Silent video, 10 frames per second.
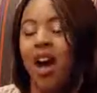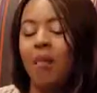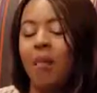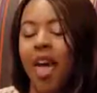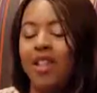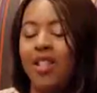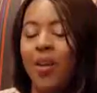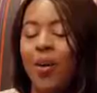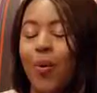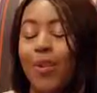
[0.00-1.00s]
And
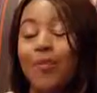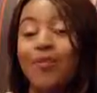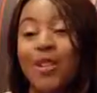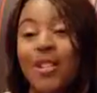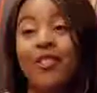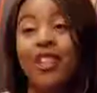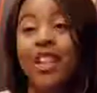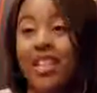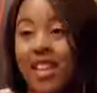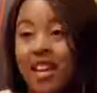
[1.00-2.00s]
so we're really,
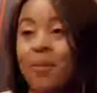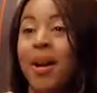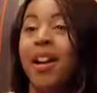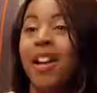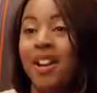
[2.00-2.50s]
really excited about